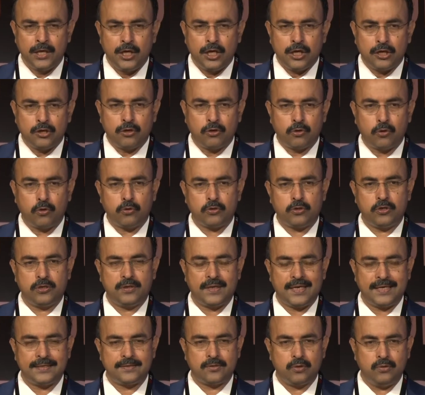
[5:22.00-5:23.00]
growth
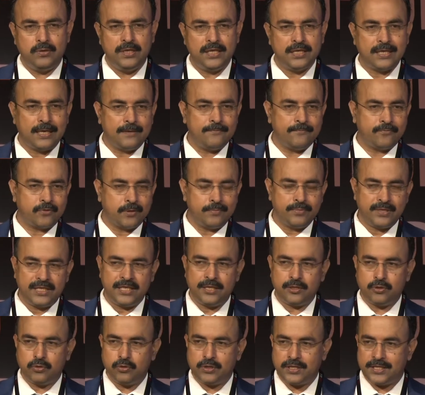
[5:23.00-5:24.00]
has only come from tier
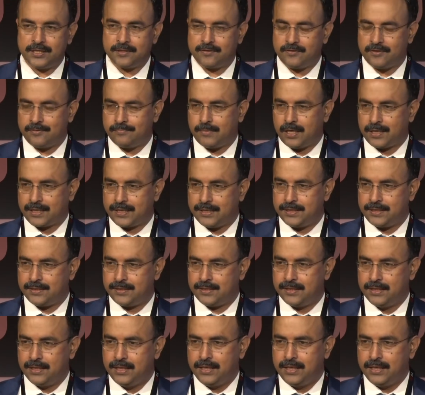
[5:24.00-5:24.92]
2, tier 3 markets.